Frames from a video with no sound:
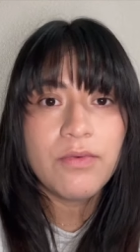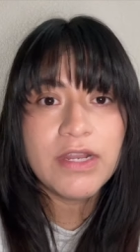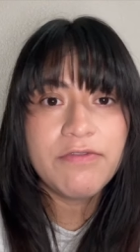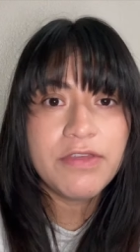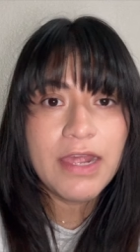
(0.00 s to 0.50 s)

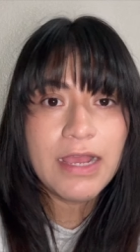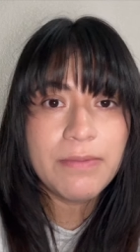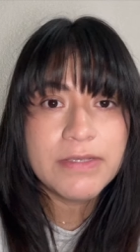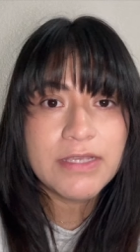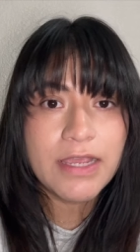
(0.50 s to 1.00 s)
Whenever that
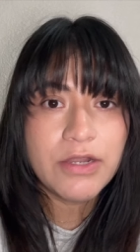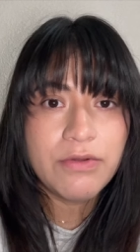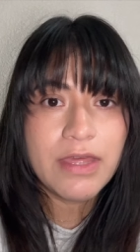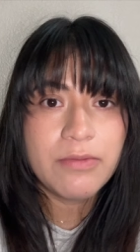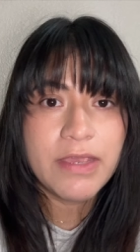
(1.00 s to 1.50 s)
happens, I
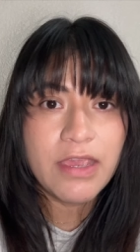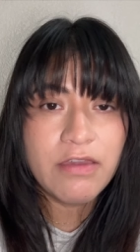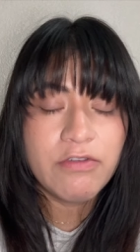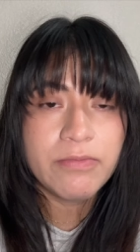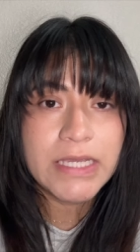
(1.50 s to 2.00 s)
know that our
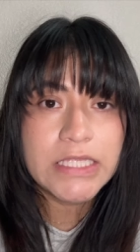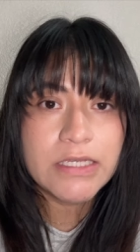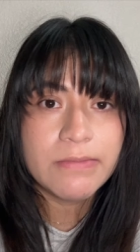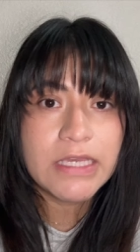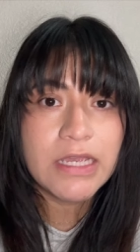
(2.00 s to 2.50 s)
behavior means
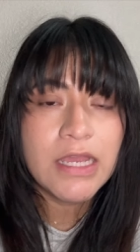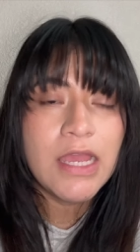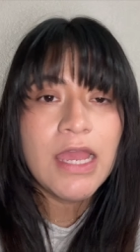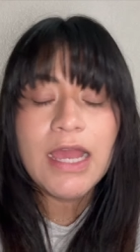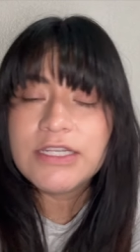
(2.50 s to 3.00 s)
something.
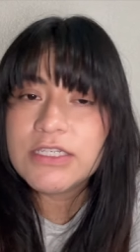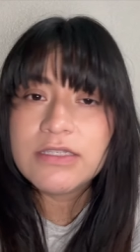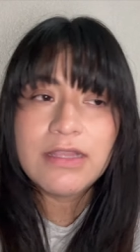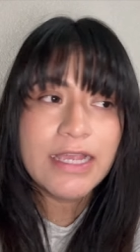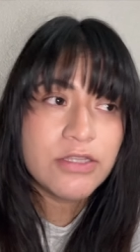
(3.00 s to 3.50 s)
I
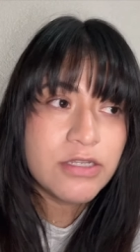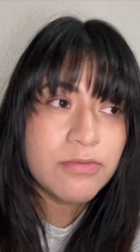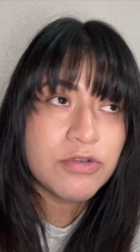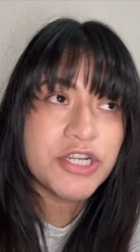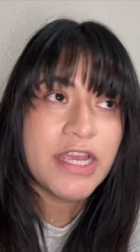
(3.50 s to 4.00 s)
just like to
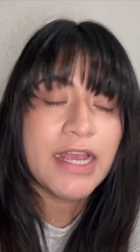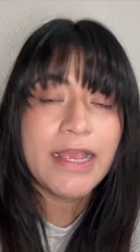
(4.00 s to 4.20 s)
double check.